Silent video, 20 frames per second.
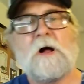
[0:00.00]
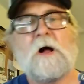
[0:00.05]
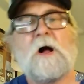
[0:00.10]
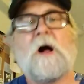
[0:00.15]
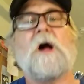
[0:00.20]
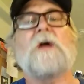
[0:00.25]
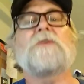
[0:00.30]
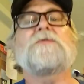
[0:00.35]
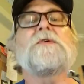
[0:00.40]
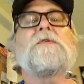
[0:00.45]

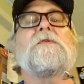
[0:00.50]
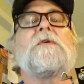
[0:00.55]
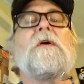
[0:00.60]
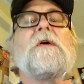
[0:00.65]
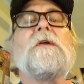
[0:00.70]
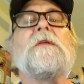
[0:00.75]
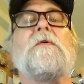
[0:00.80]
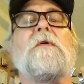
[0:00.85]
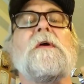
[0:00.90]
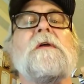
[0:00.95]
Also
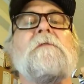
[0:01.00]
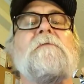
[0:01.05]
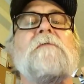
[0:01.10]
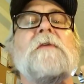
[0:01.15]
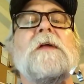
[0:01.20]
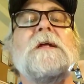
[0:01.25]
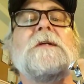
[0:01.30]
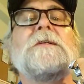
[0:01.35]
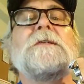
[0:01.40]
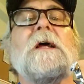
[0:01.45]
during the
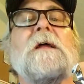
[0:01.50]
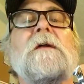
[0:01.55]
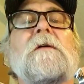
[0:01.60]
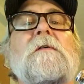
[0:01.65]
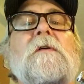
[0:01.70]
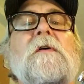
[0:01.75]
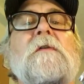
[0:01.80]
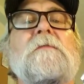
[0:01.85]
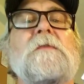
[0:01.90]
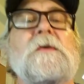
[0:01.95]
refinish, I don't
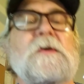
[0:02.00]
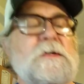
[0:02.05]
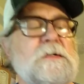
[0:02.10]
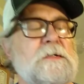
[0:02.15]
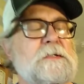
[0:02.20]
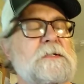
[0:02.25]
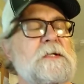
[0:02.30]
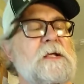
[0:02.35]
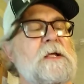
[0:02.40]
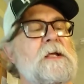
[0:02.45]
know if you can
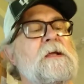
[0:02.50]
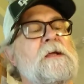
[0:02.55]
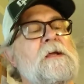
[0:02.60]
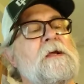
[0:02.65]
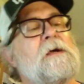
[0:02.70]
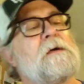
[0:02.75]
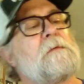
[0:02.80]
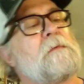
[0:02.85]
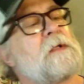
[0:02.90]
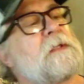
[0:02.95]
see,
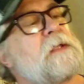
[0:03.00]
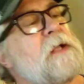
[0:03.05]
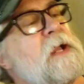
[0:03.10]
but the